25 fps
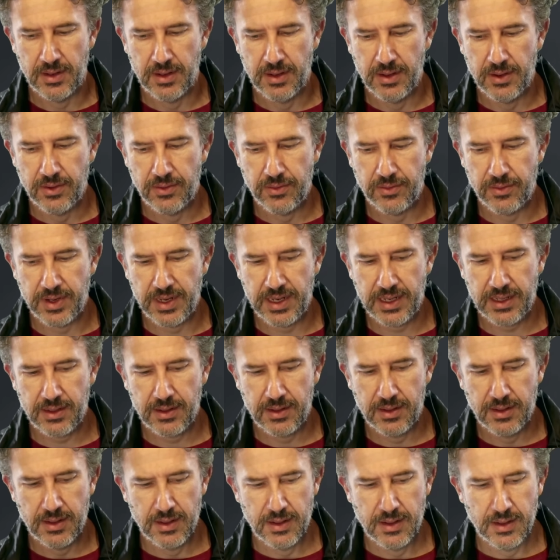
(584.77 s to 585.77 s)
right?
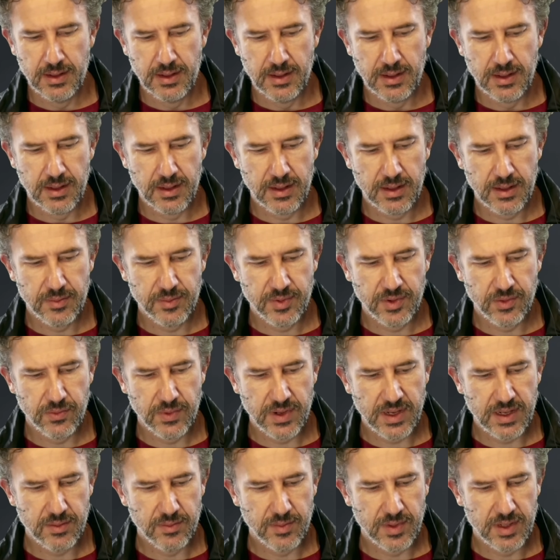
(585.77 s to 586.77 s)
But
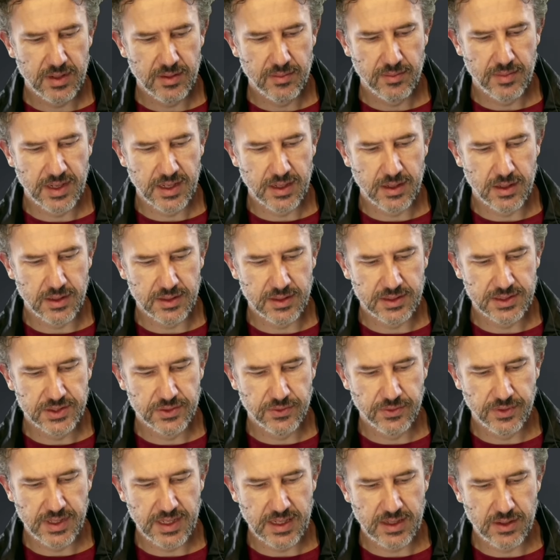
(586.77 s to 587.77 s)
wait a minute, my
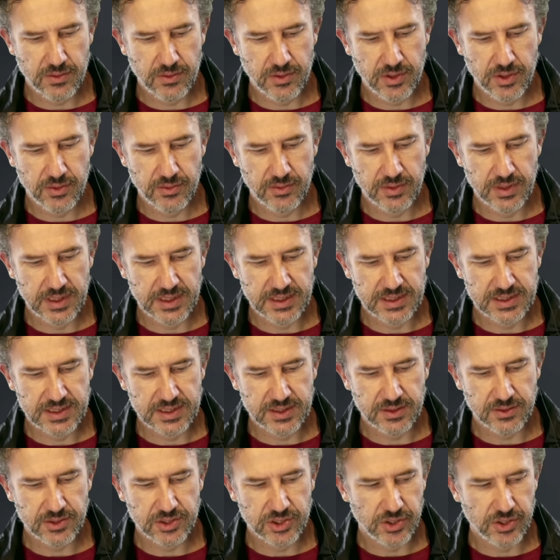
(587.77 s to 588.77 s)
consordino note is
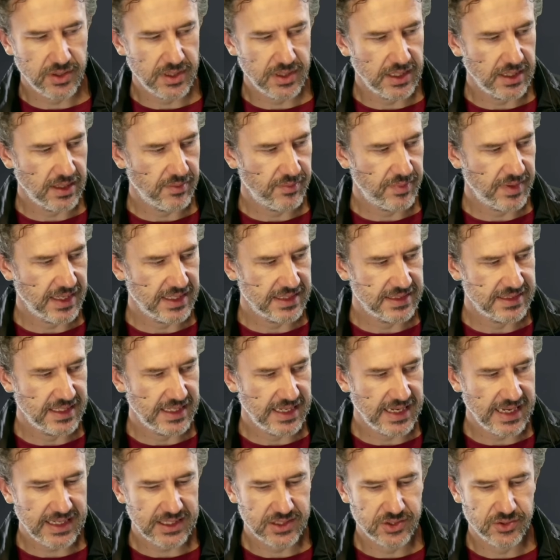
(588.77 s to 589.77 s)
still turning up as
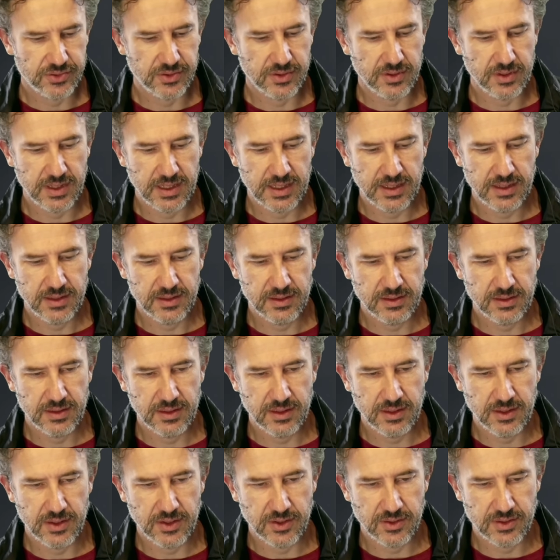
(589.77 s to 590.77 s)
natural. And,
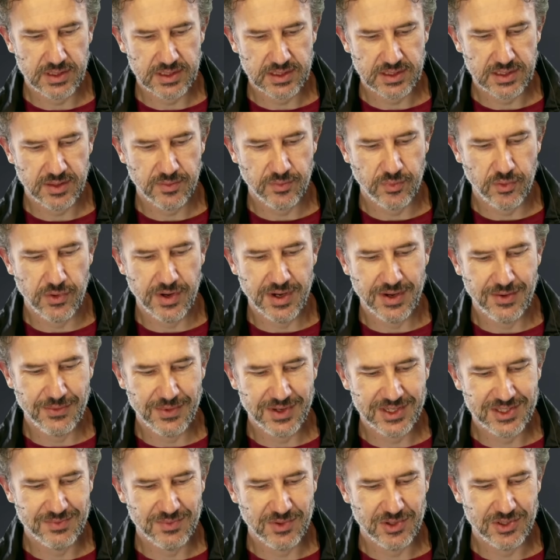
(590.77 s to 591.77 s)
you know, this is the point at
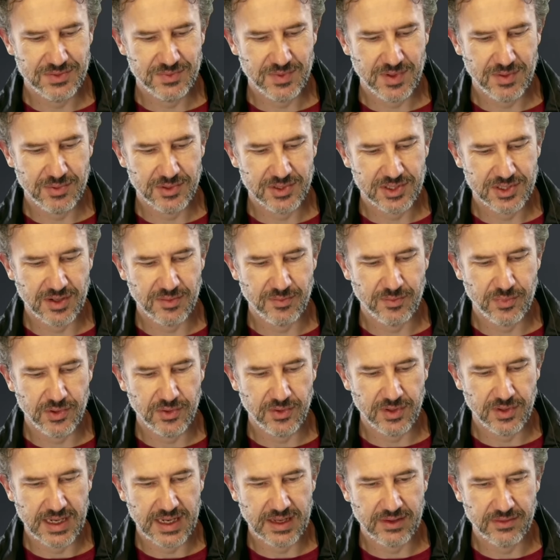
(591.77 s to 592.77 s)
which most people start
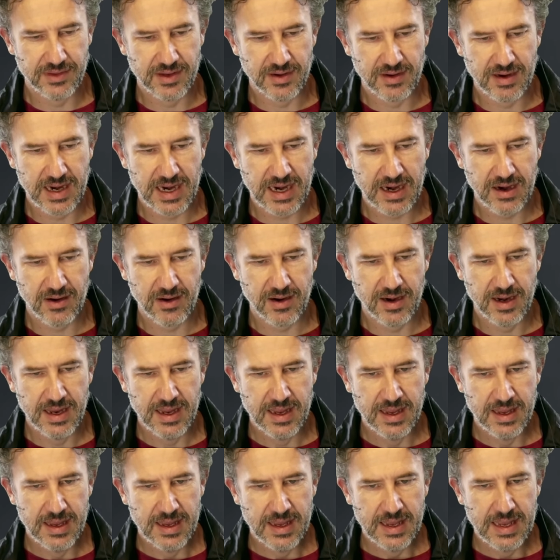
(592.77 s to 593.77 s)
pulling out their hair.
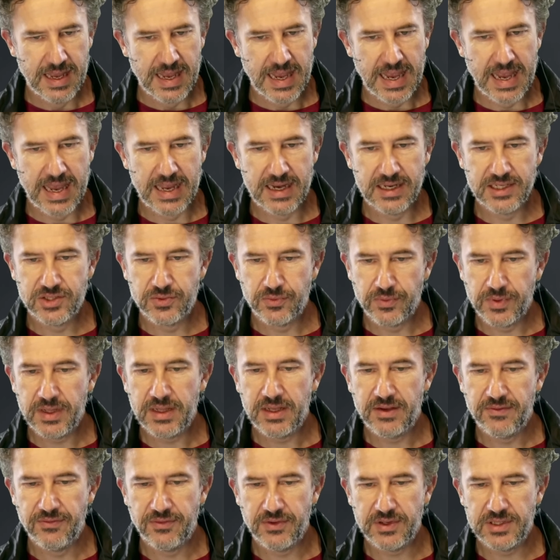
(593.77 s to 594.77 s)
And it's
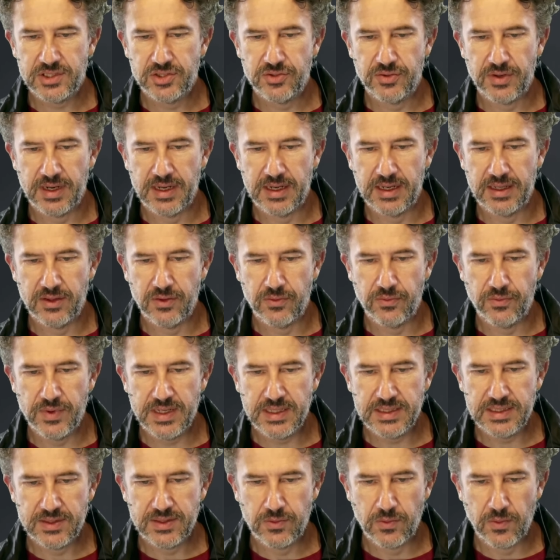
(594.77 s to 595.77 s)
really frustrating. The
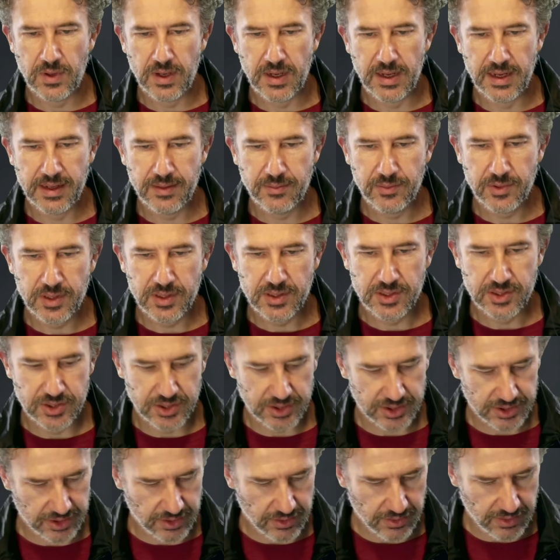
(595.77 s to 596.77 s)
reason why, I'm going to
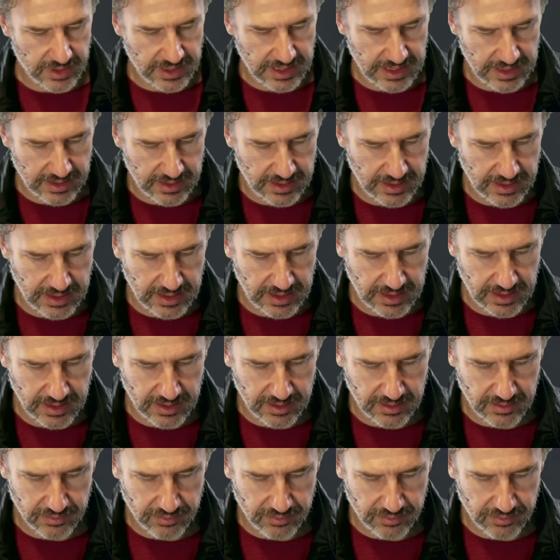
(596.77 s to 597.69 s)
just go ahead and